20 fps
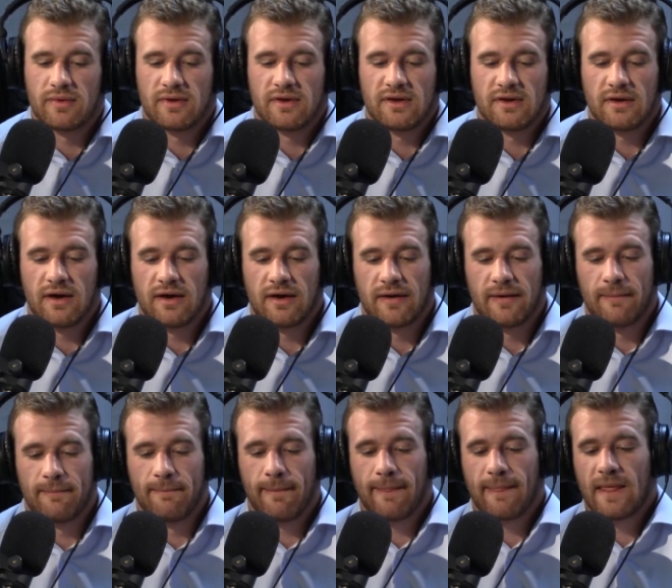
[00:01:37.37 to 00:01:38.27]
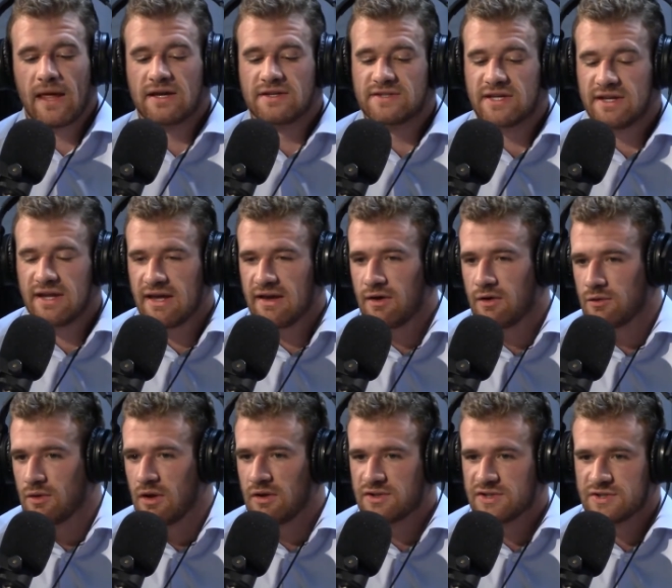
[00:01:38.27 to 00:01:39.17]
um, I said, hey, I'll
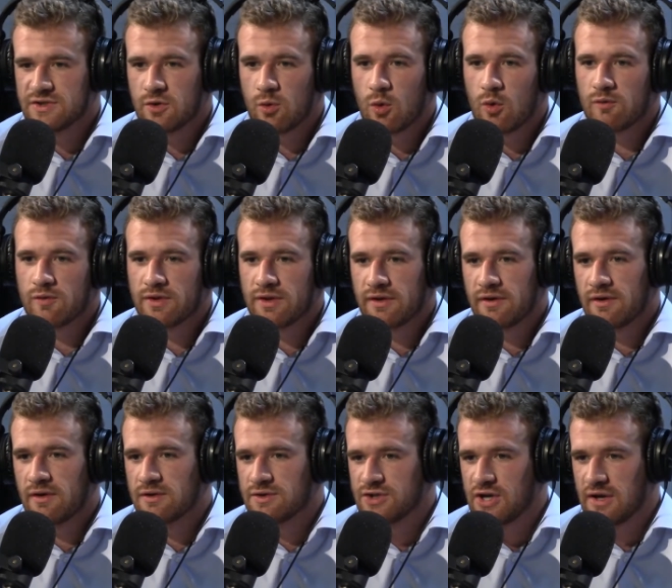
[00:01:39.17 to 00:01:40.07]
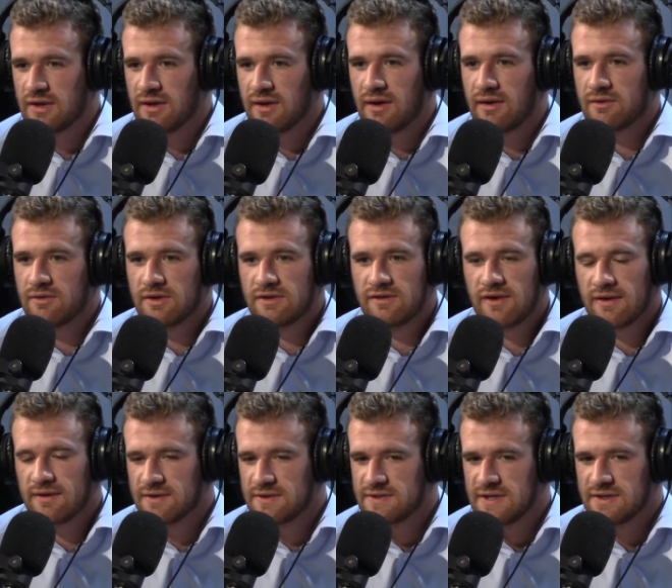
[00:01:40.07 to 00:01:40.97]
I'll just go over there and I'll check it out. The
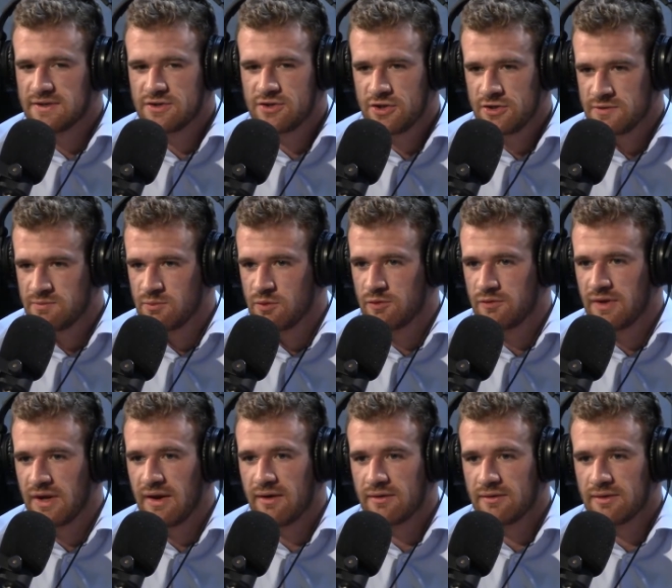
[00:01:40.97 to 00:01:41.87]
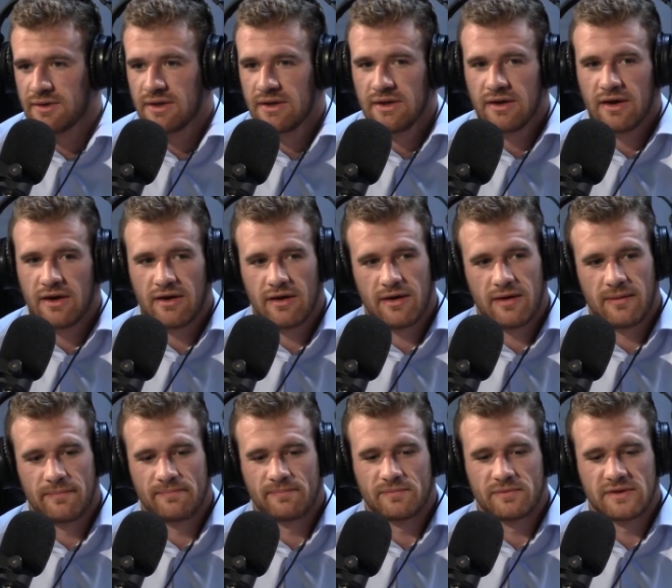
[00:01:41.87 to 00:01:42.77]
tenants had just moved out.
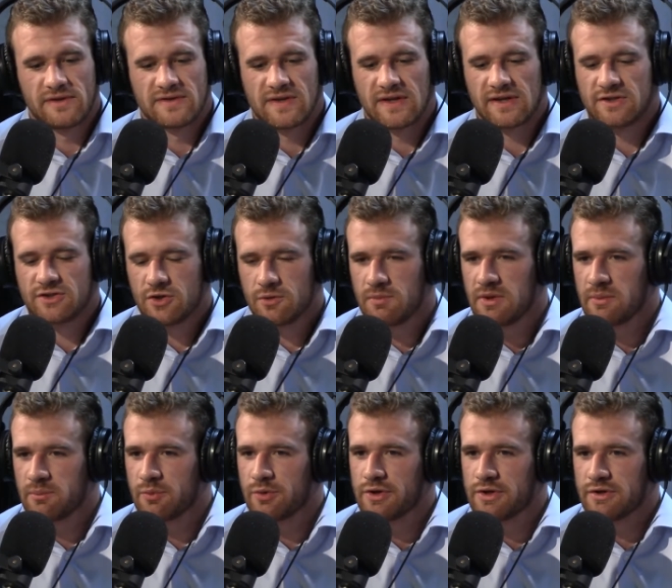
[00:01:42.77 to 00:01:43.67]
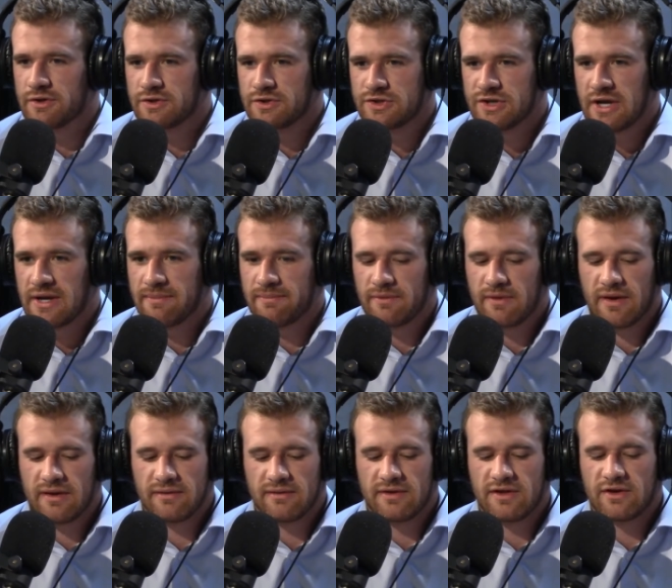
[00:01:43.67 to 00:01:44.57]
Um, he's like, it should be in pretty good shape.
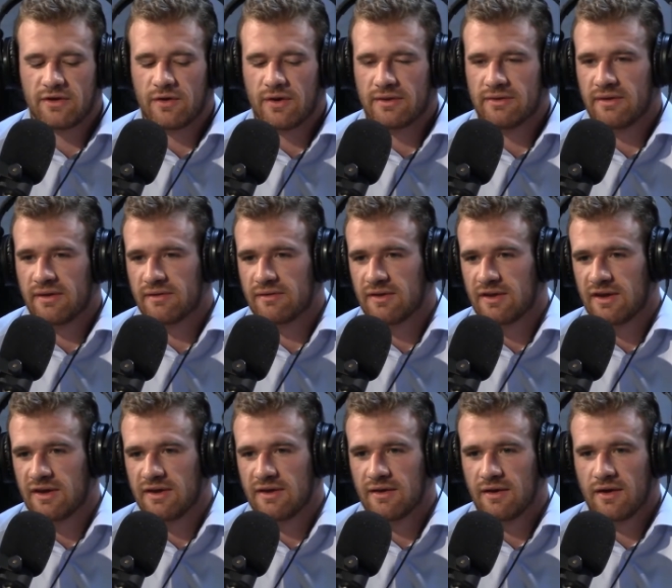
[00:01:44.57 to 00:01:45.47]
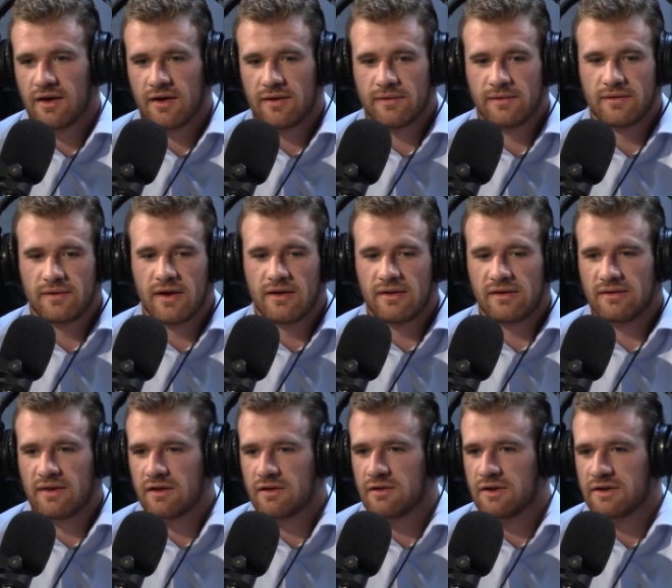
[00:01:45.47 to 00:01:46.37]
I, you know, I think they. Uh, I think
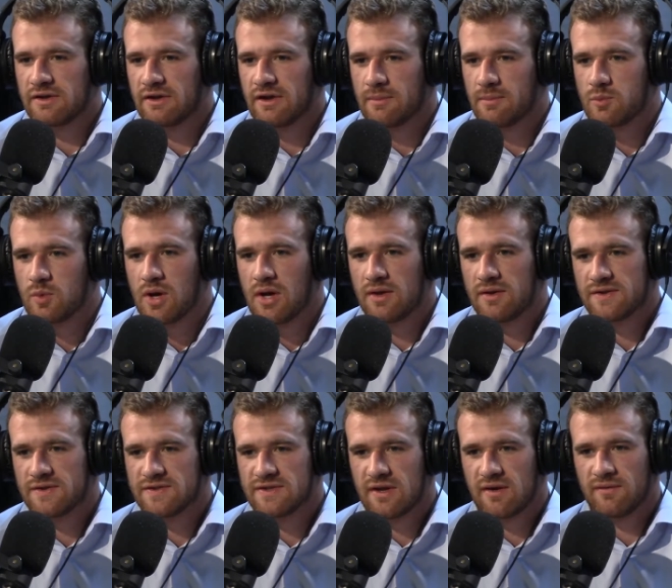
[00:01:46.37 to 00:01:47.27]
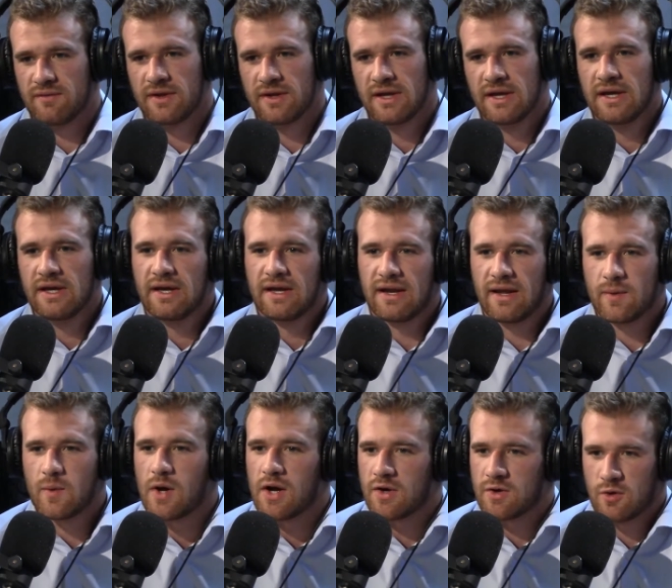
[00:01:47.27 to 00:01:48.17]
they cleaned it up well and stuff. And I
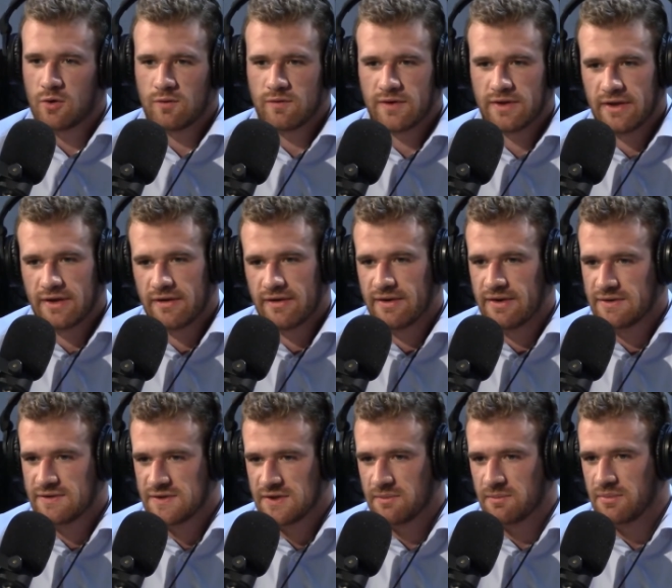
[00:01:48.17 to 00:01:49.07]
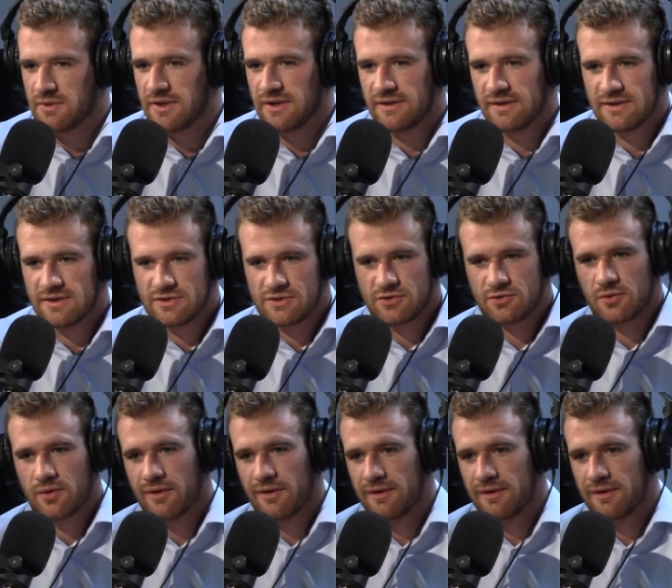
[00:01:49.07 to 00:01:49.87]
walk over there and it's completely destroyed.